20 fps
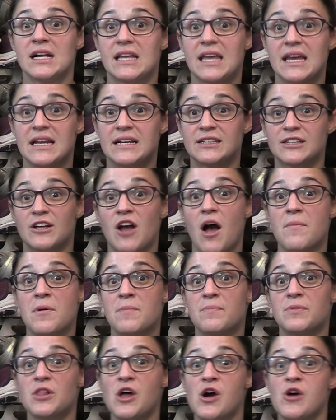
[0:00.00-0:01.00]
Again,
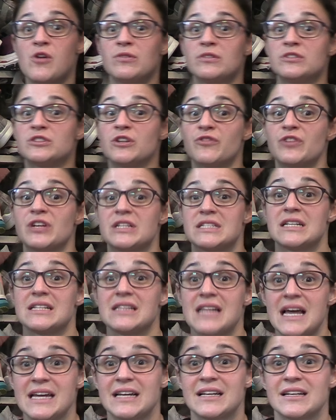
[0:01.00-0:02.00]
comment below. Don't forget to
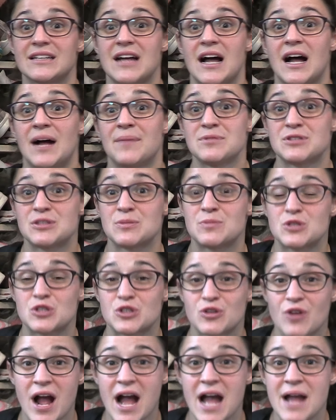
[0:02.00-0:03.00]
like,
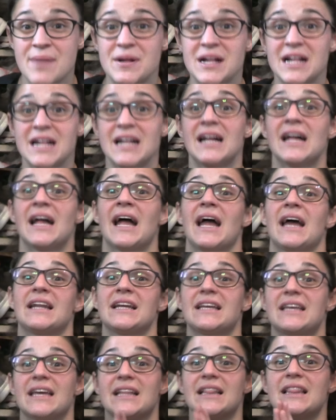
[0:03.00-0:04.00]
subscribe. And
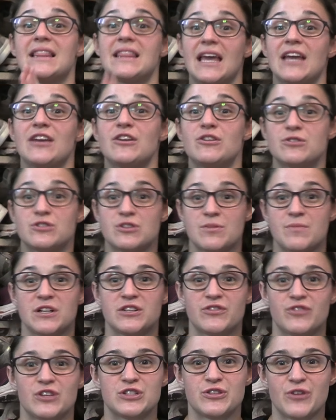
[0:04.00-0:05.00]
again, thank you so
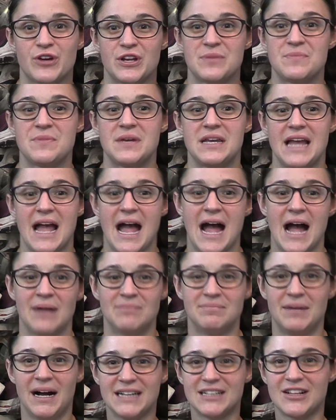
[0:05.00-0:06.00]
much for joining me
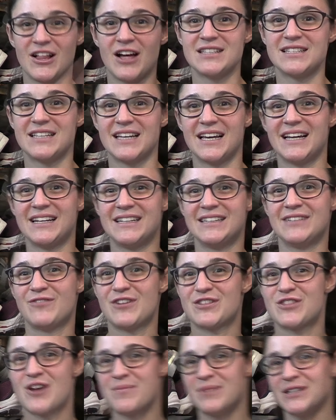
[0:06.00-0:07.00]
at my closet
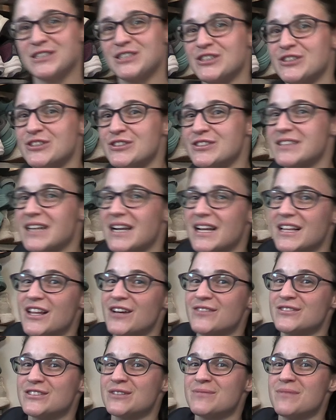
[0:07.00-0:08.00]
with all my shoes that I
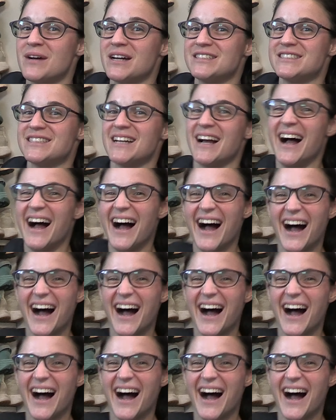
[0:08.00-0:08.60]
love so much.